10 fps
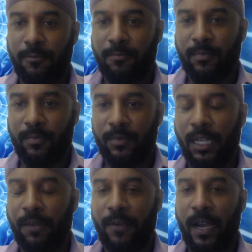Step
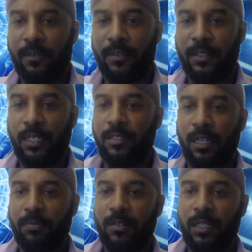5. There's something
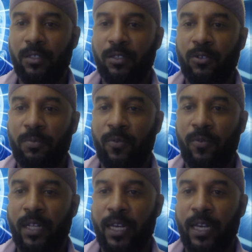you need to do before that.